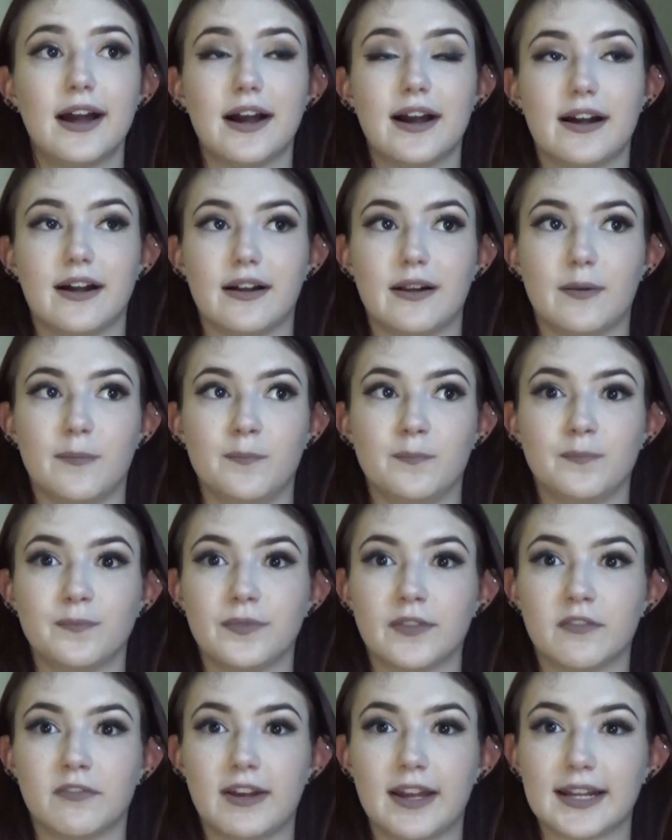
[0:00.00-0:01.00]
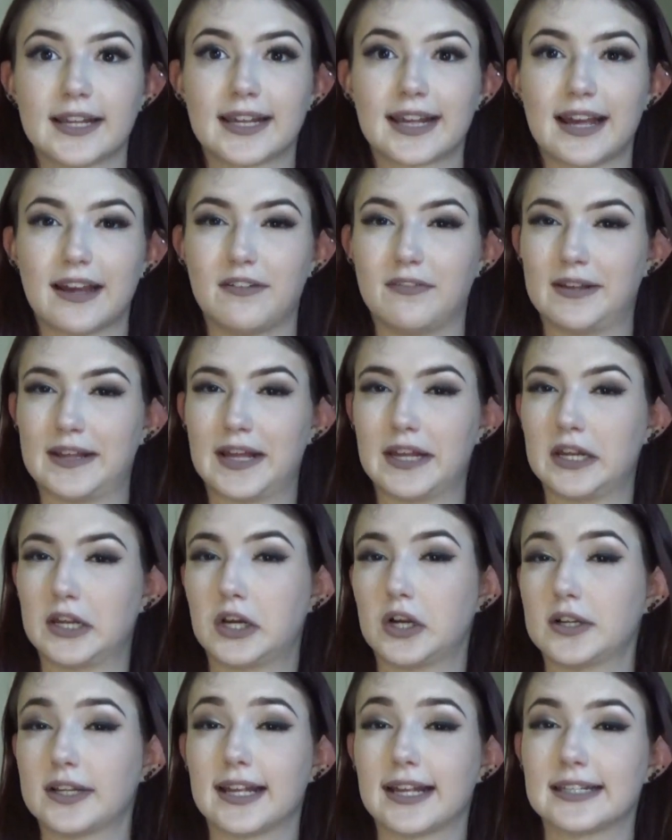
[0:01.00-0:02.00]
vets have said it
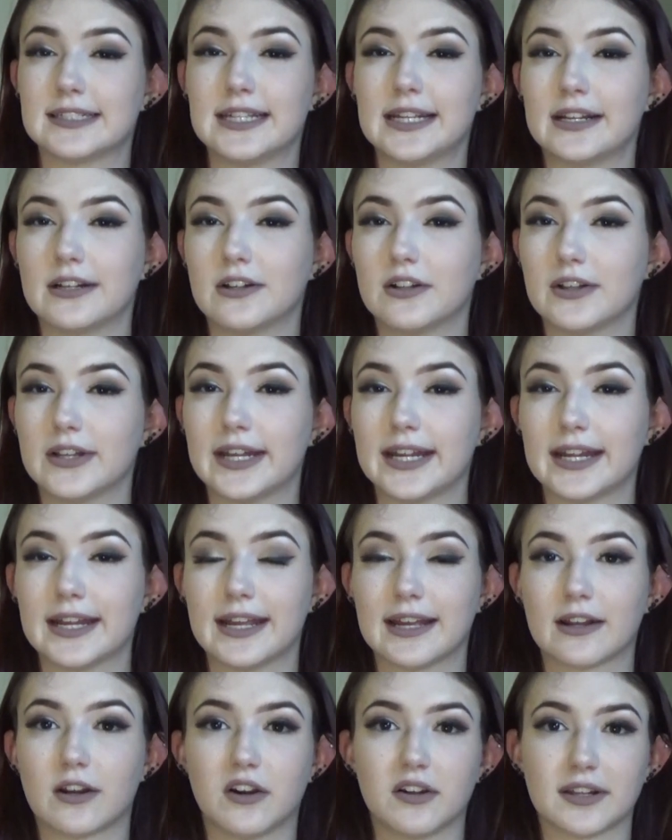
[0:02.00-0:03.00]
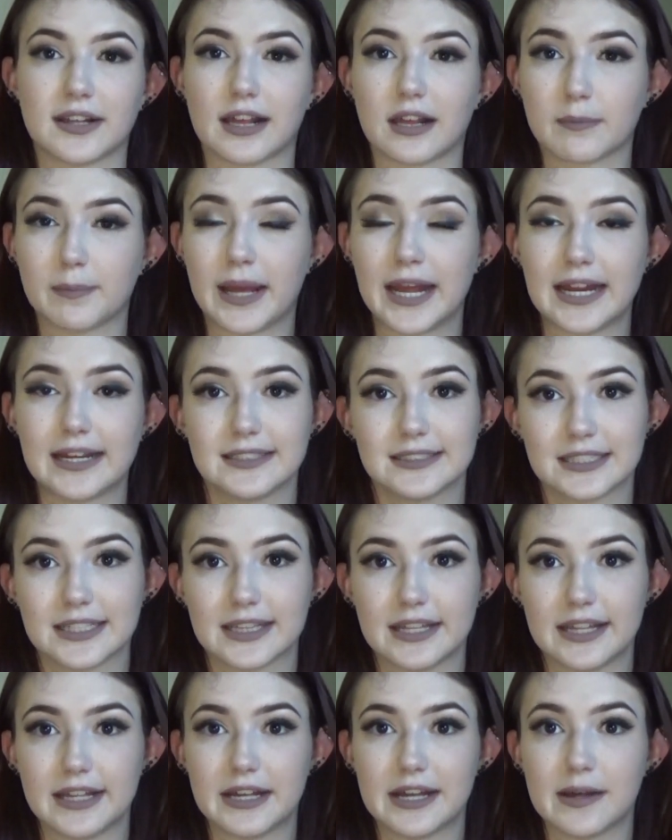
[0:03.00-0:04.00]
causes tingling, it causes pain to
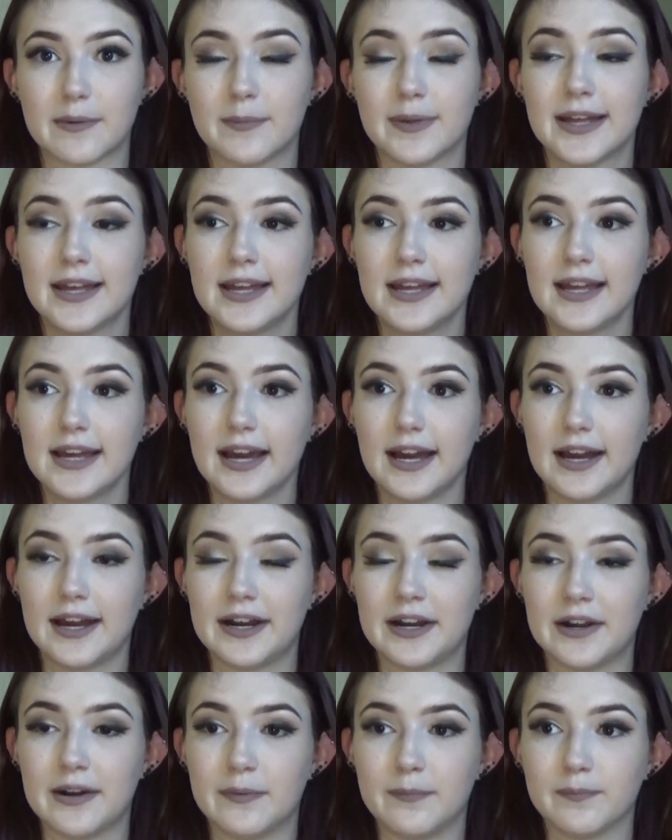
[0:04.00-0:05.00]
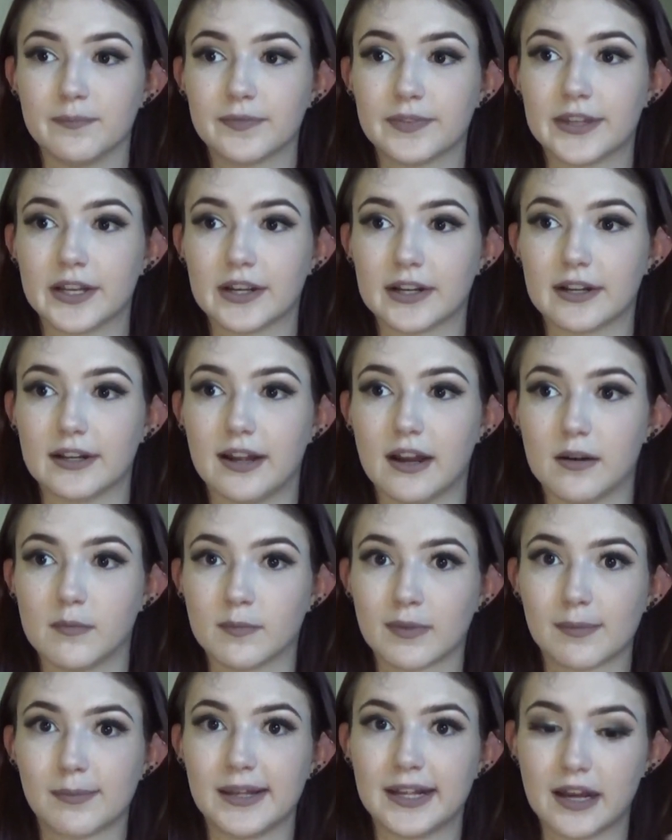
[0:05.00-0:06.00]
them, their
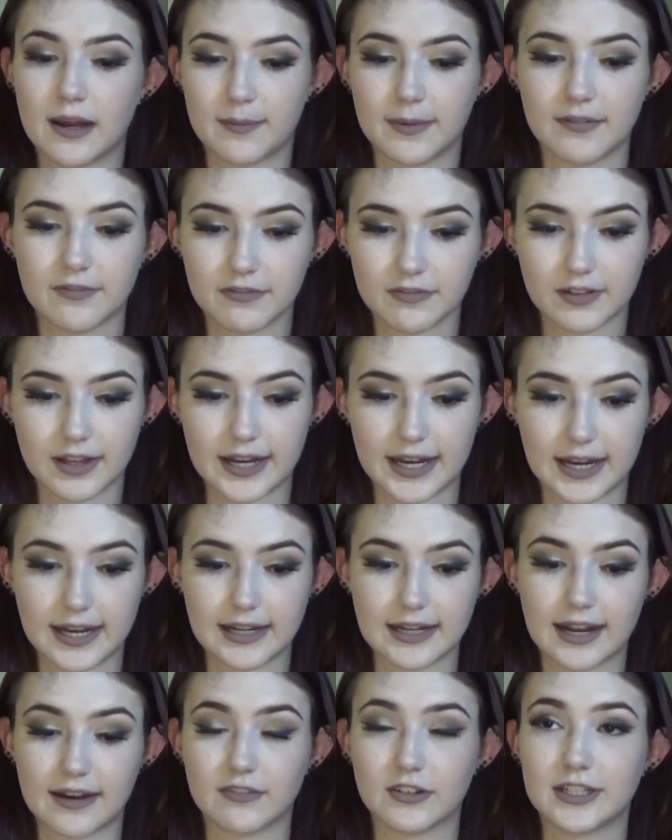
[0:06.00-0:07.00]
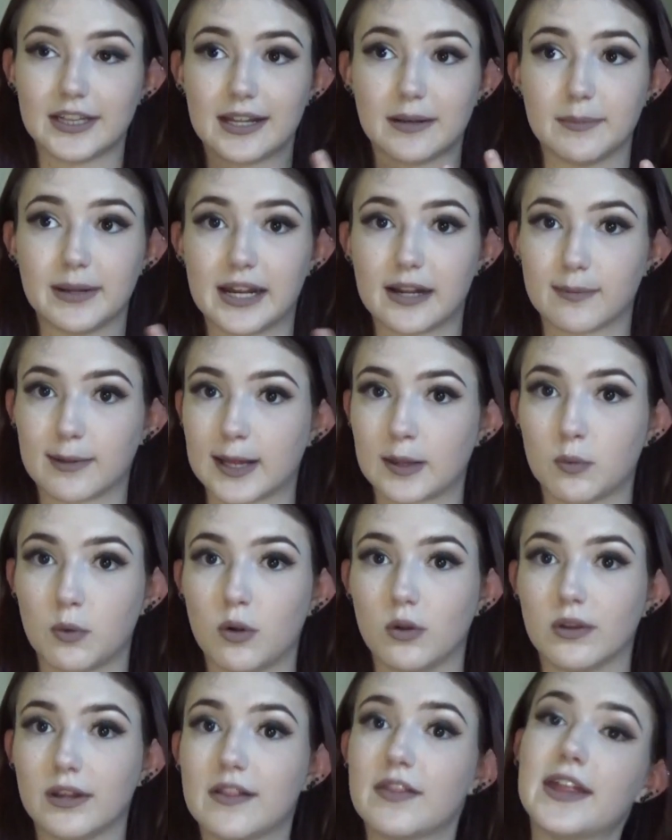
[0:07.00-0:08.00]
gums become inflamed, everything becomes
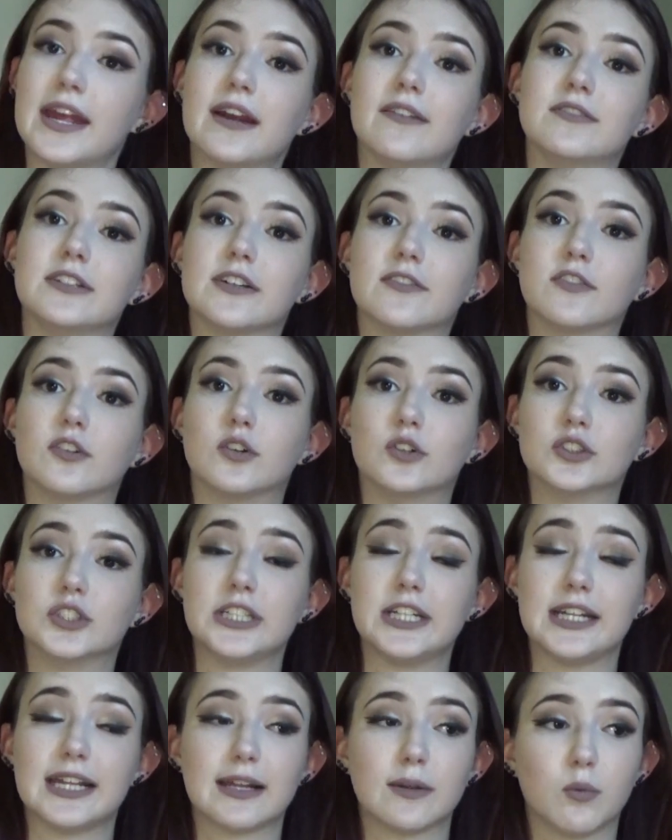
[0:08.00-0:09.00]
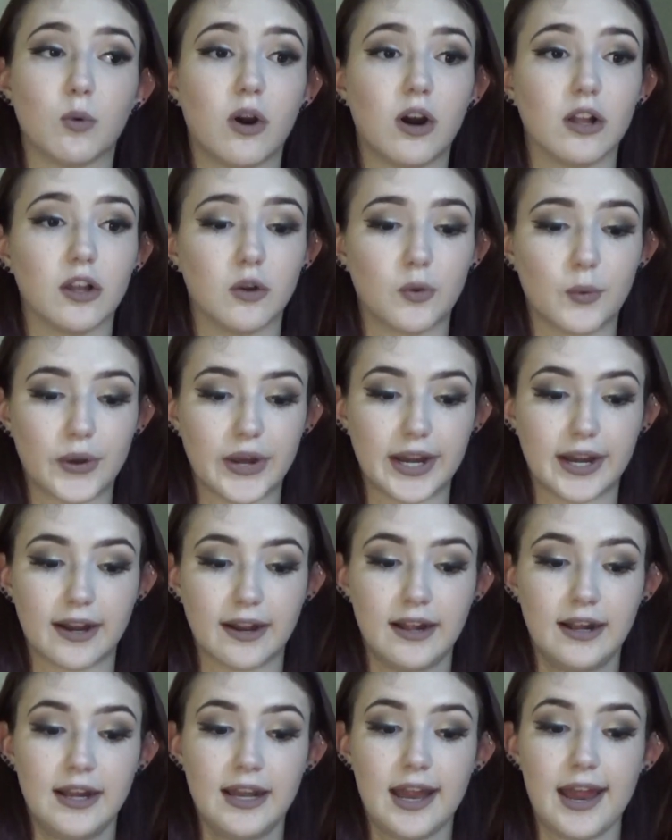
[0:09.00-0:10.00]
swollen, they have difficulty swallowing,
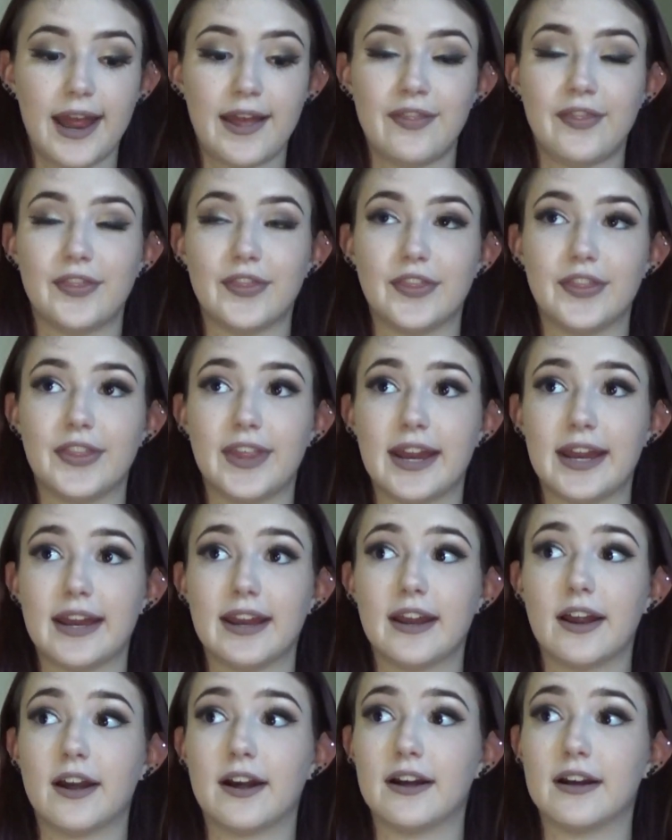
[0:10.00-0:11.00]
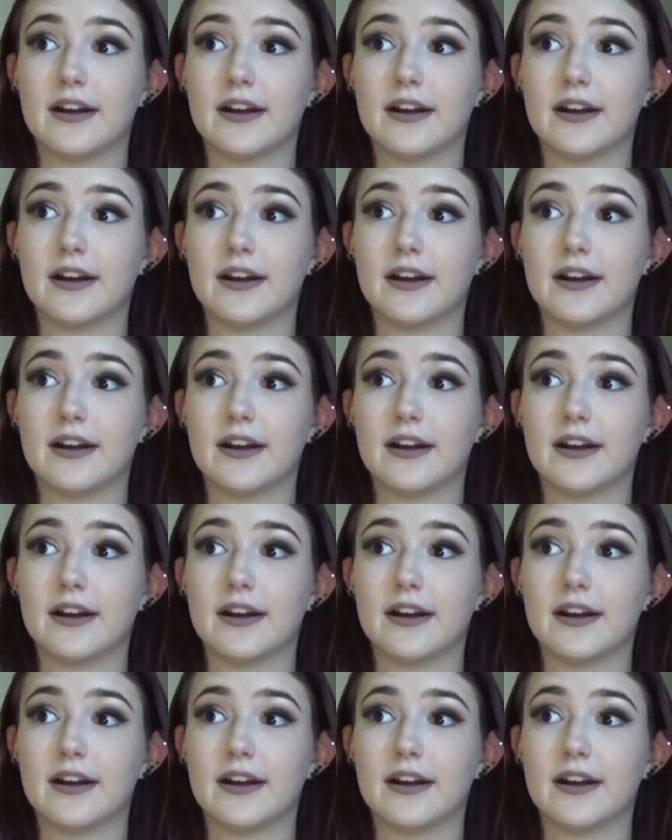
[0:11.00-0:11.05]
and they